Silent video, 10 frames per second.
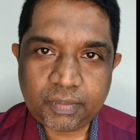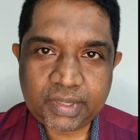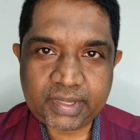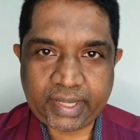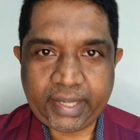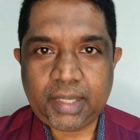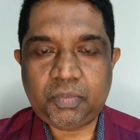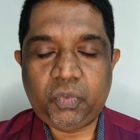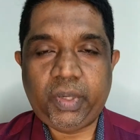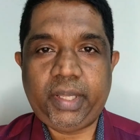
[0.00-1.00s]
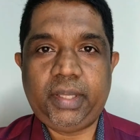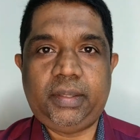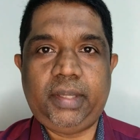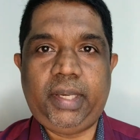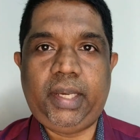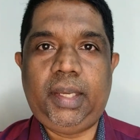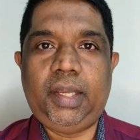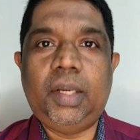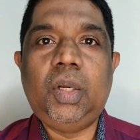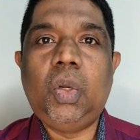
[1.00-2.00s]
end up with a
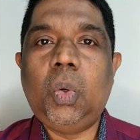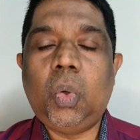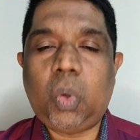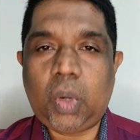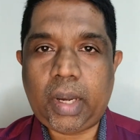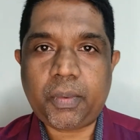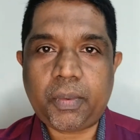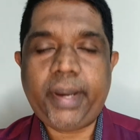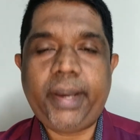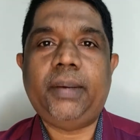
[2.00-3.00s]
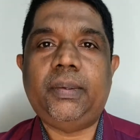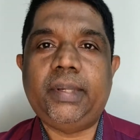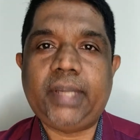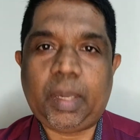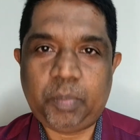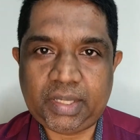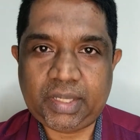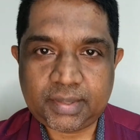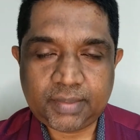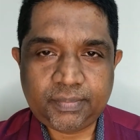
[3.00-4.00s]
low ROI on campaigns.
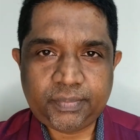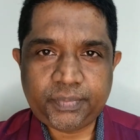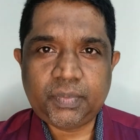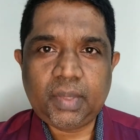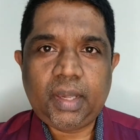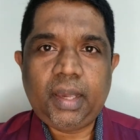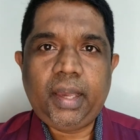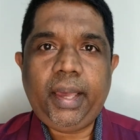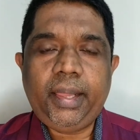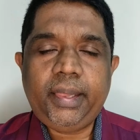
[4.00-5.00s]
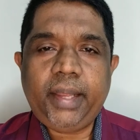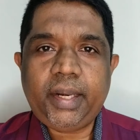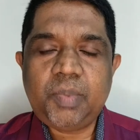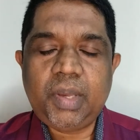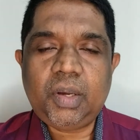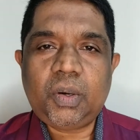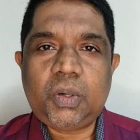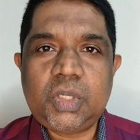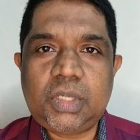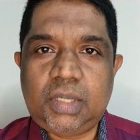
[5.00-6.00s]
And that is
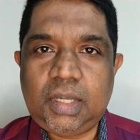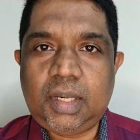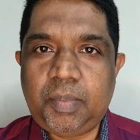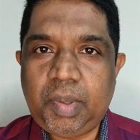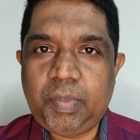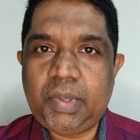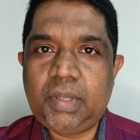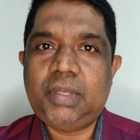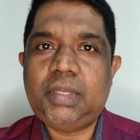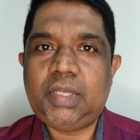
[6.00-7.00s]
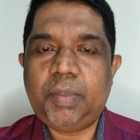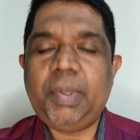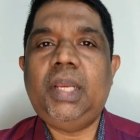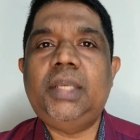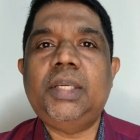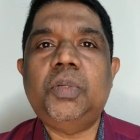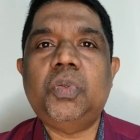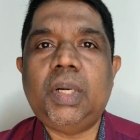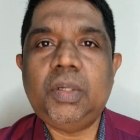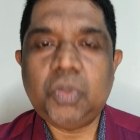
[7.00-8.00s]
because people typically tend to run
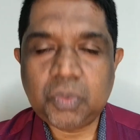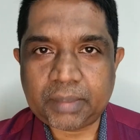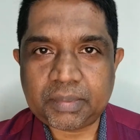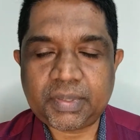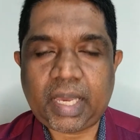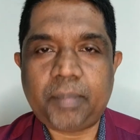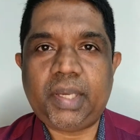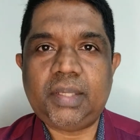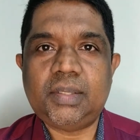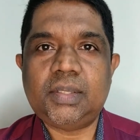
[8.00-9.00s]
two types of campaigns.